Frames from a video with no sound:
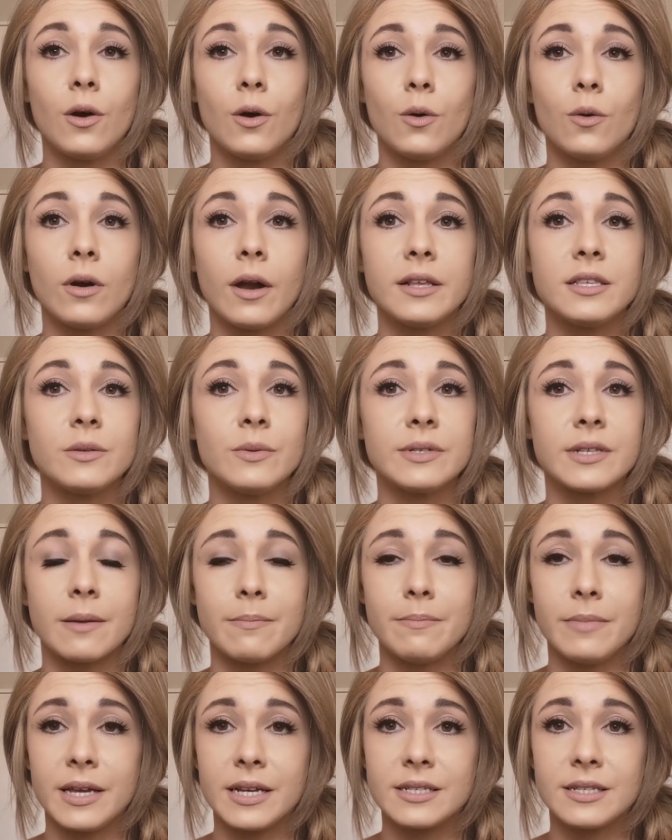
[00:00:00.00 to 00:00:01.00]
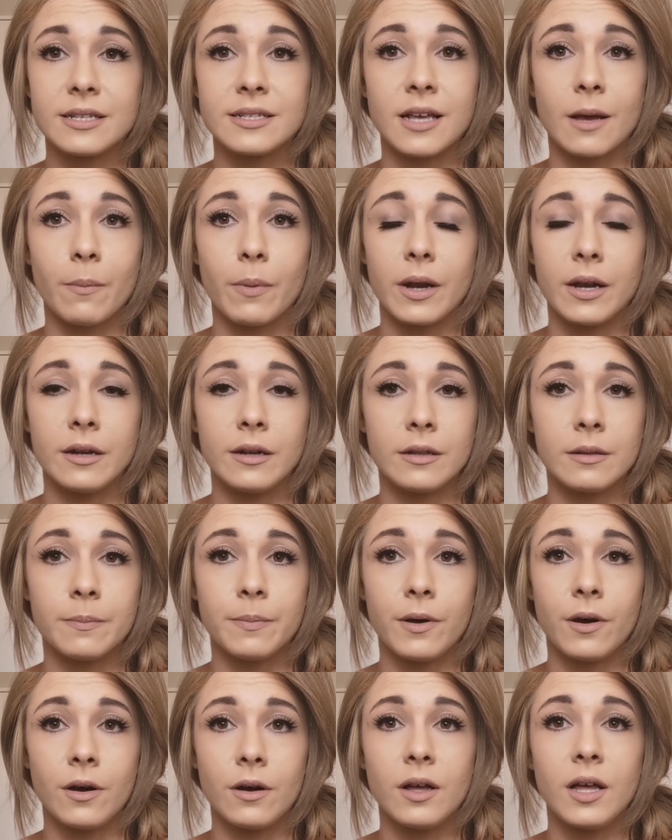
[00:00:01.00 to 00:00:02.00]
All I do is I mix this up in a little
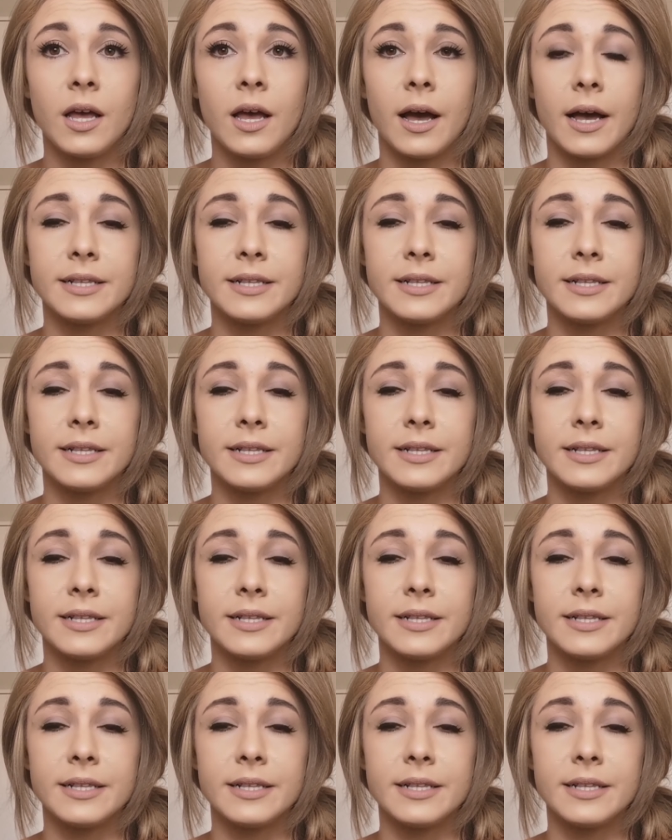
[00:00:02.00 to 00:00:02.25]
pot.